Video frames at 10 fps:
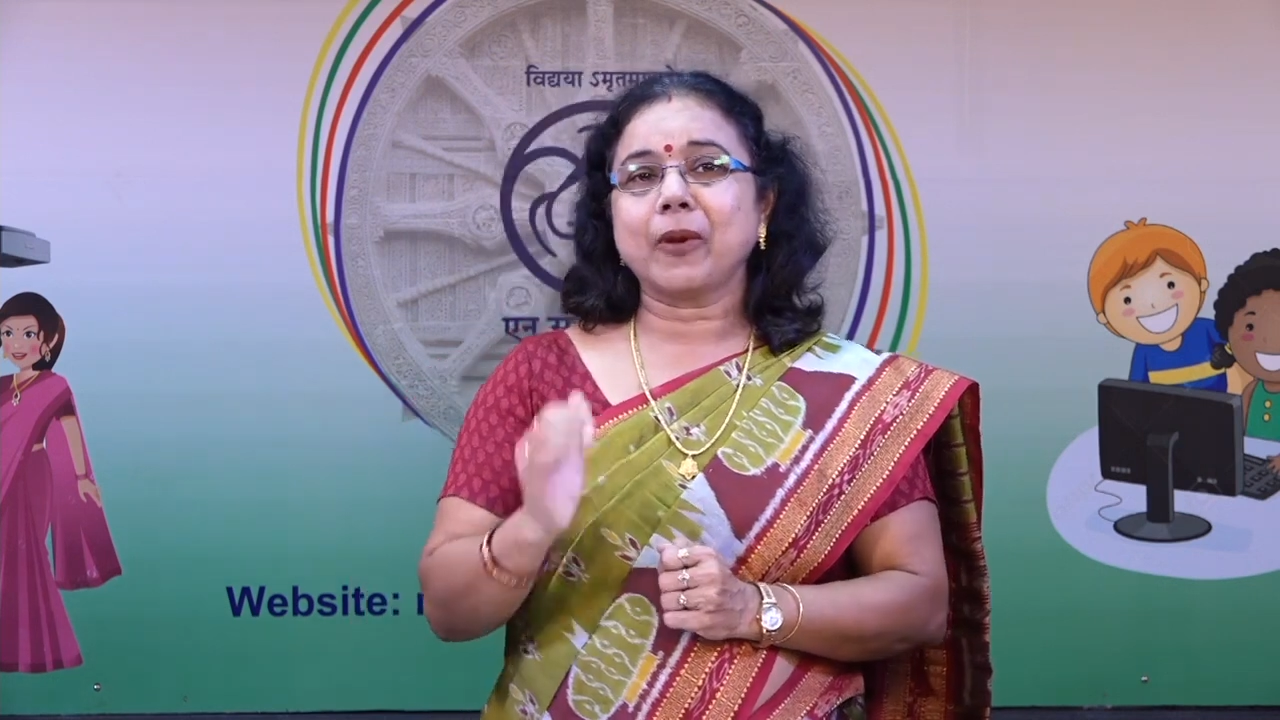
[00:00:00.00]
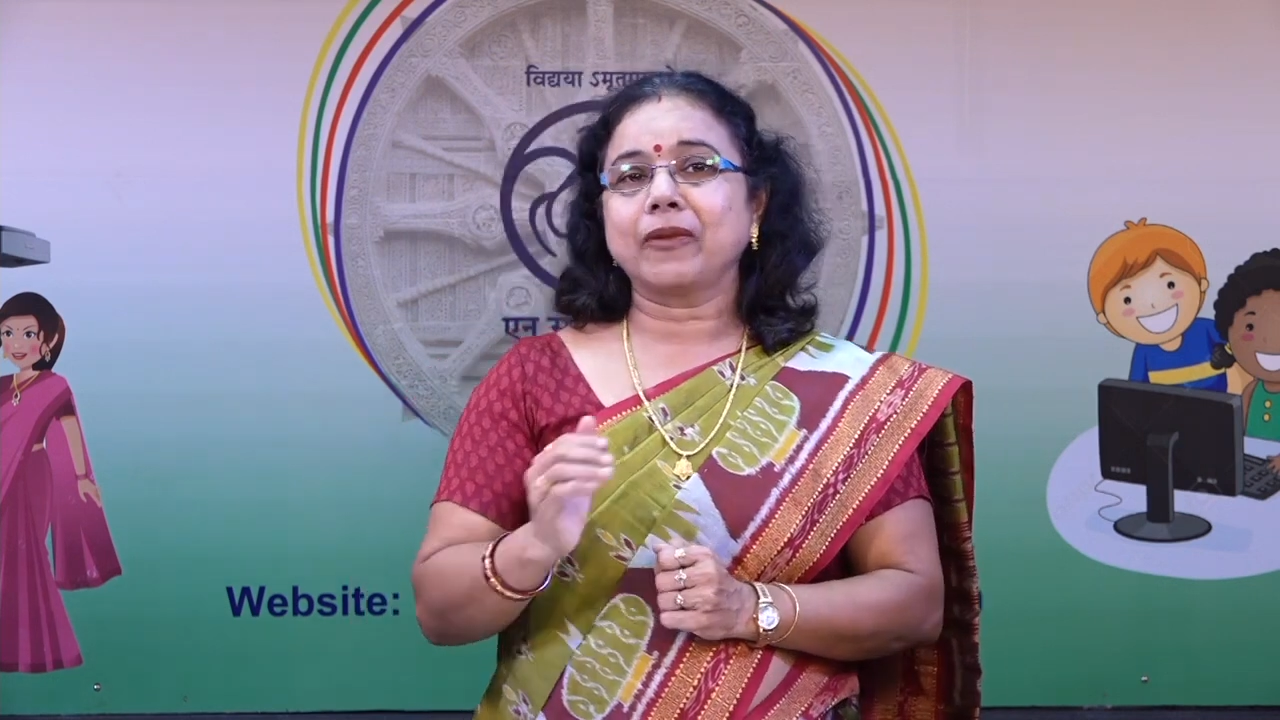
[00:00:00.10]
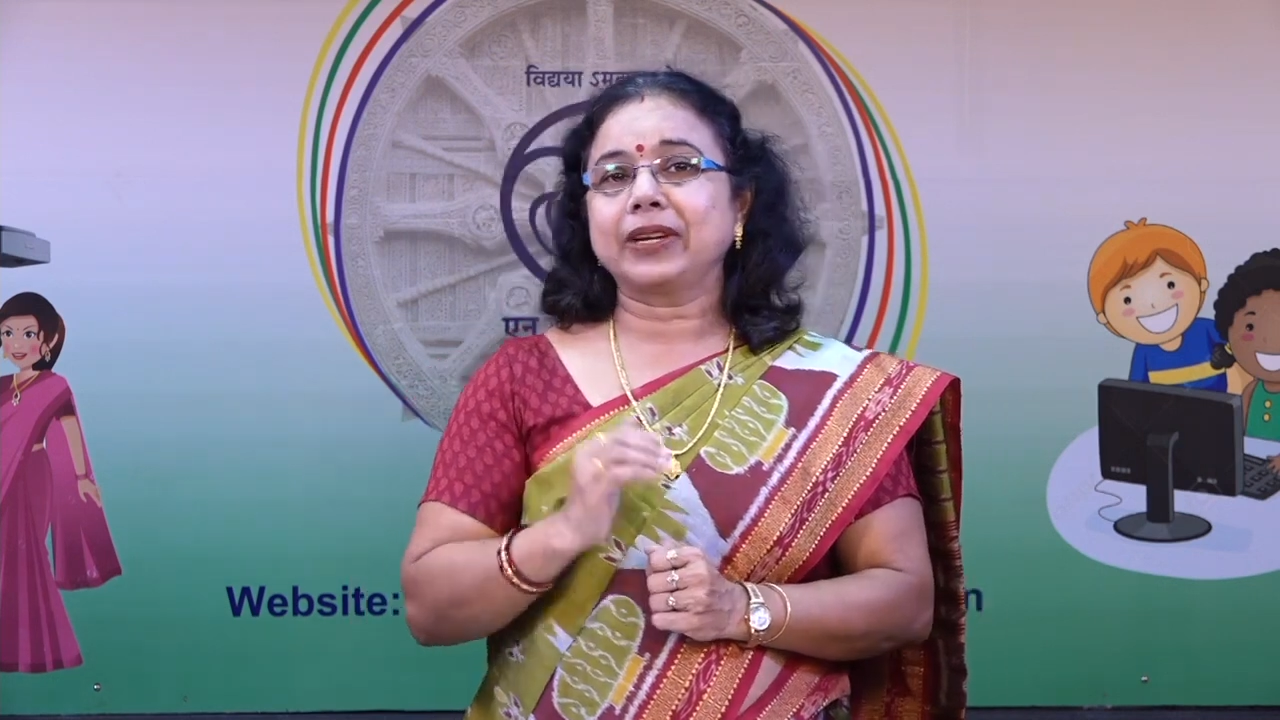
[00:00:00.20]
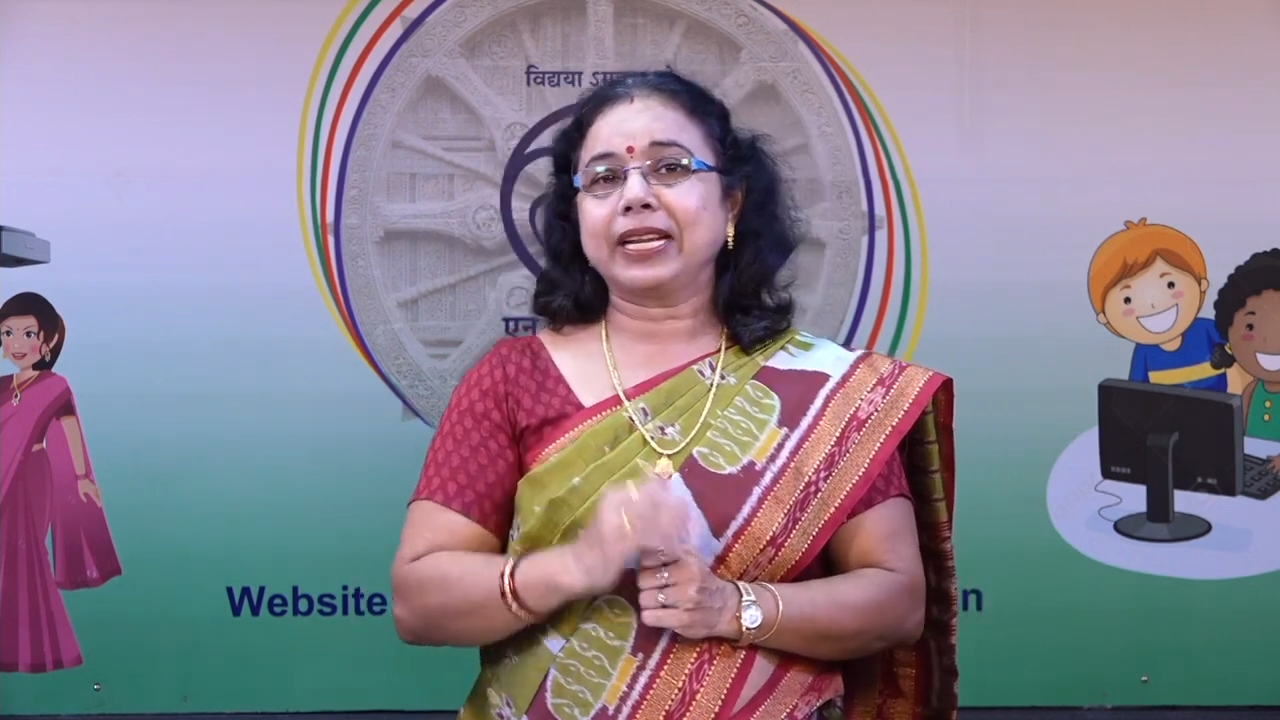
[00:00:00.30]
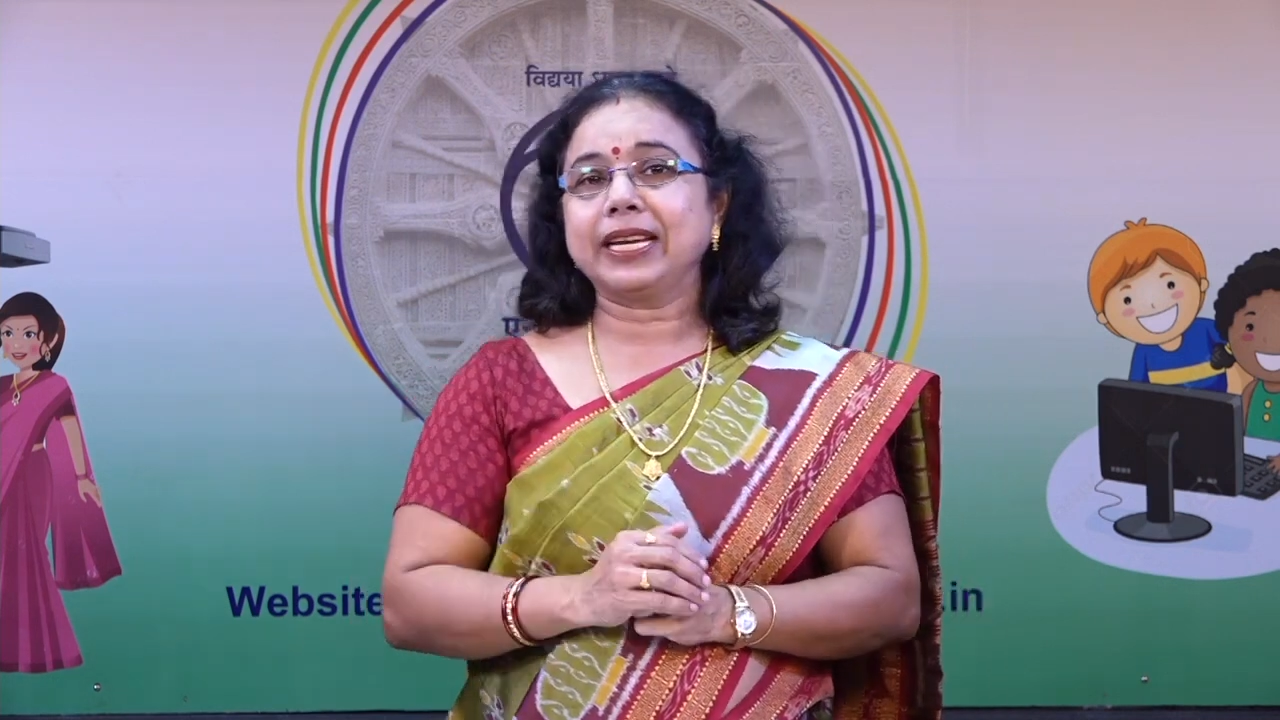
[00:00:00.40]

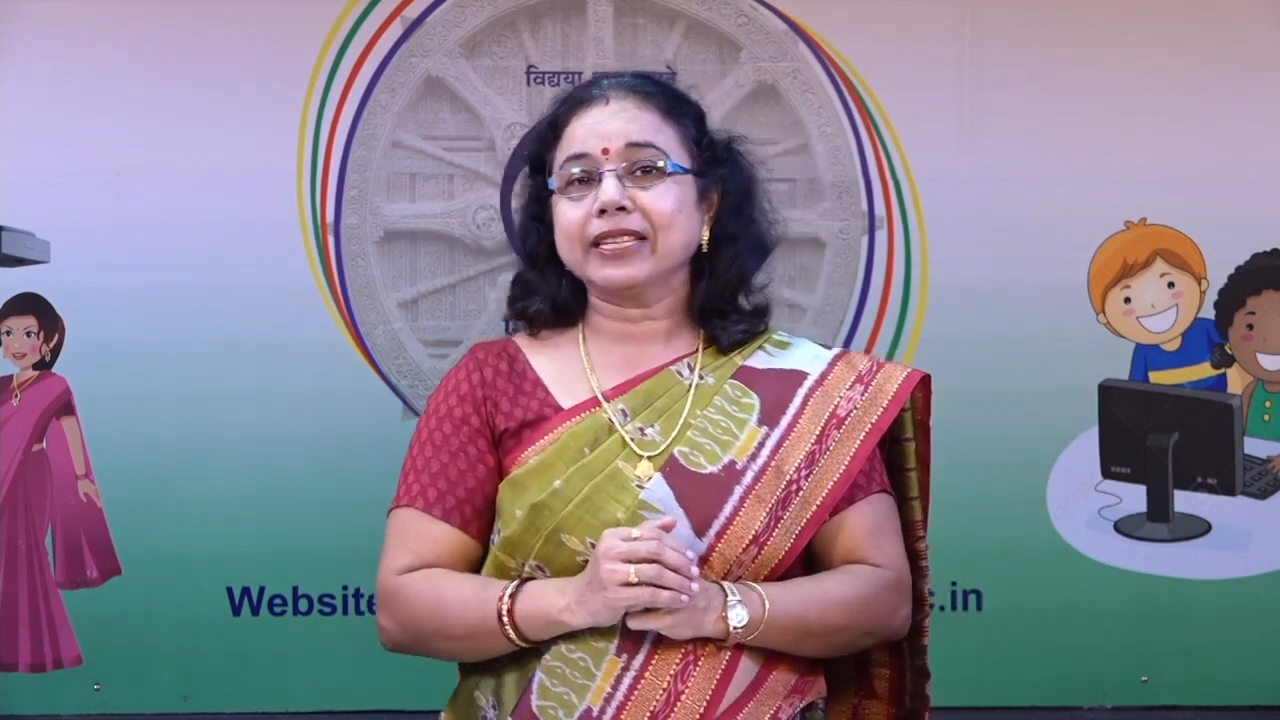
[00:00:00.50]
poverty